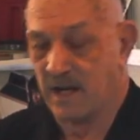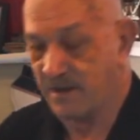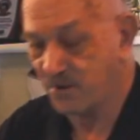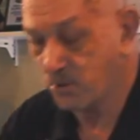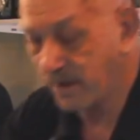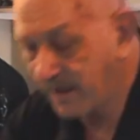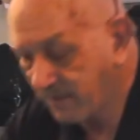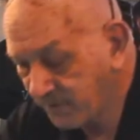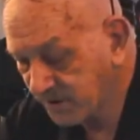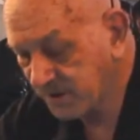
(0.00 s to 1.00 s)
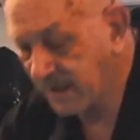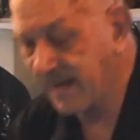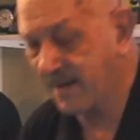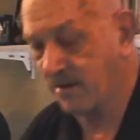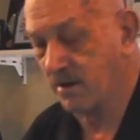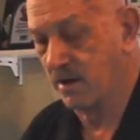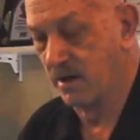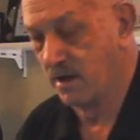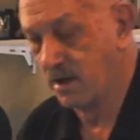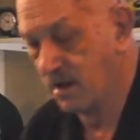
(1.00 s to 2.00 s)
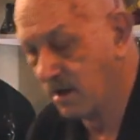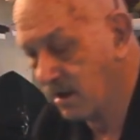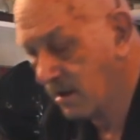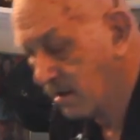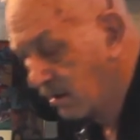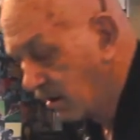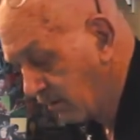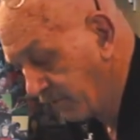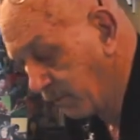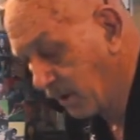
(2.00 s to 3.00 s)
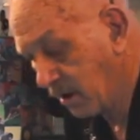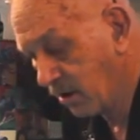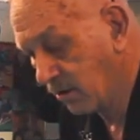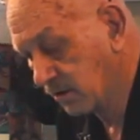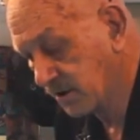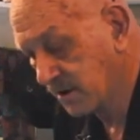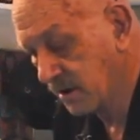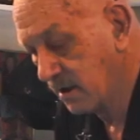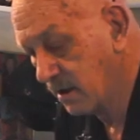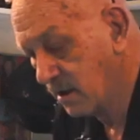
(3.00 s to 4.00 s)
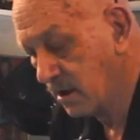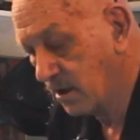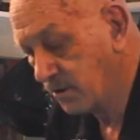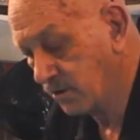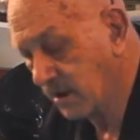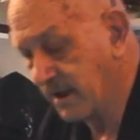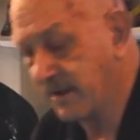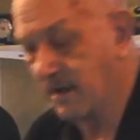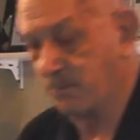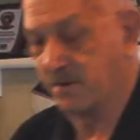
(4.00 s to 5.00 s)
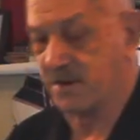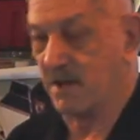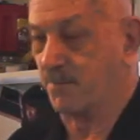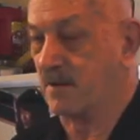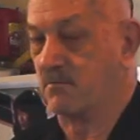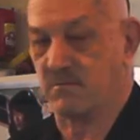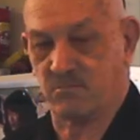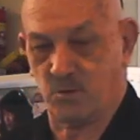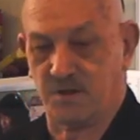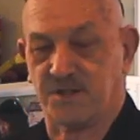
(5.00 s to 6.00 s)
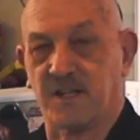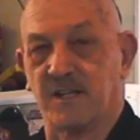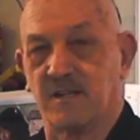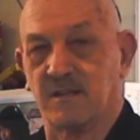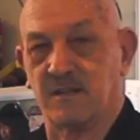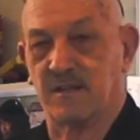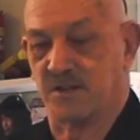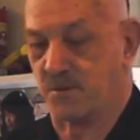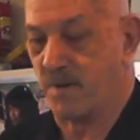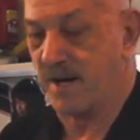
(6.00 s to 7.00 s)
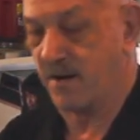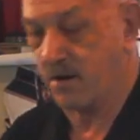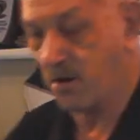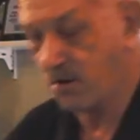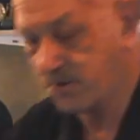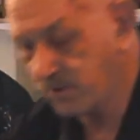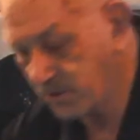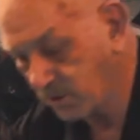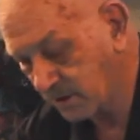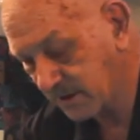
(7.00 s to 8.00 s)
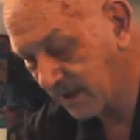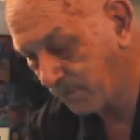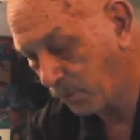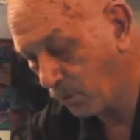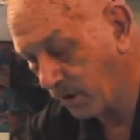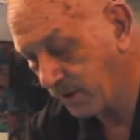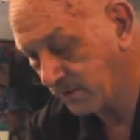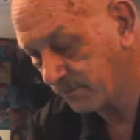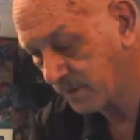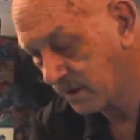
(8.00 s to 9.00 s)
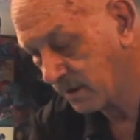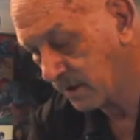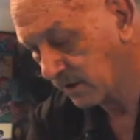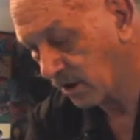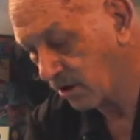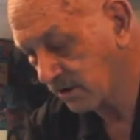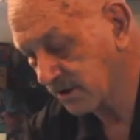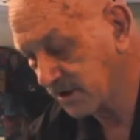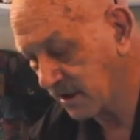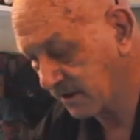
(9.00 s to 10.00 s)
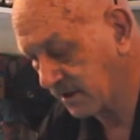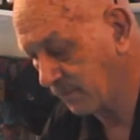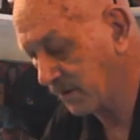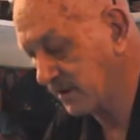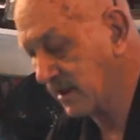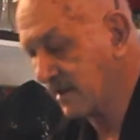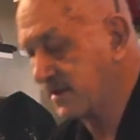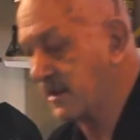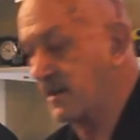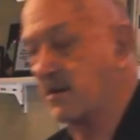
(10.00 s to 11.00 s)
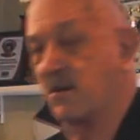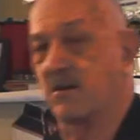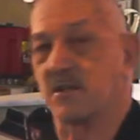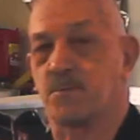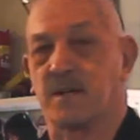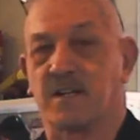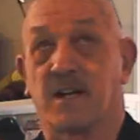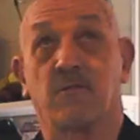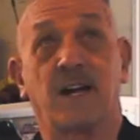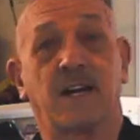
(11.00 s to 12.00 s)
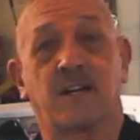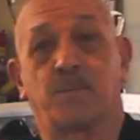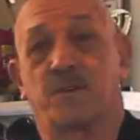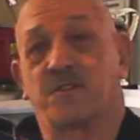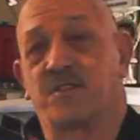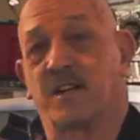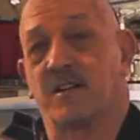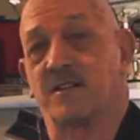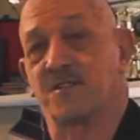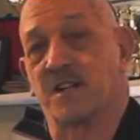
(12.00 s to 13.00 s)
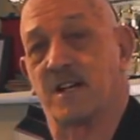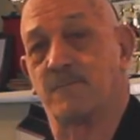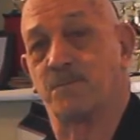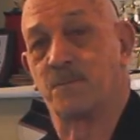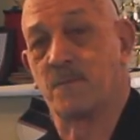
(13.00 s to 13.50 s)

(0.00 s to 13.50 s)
and you have the scatter of the balls, you'll end up with something, we'll say in this manner. All you do at that point, as long as something's not setting on, is pick that rack up and set it aside.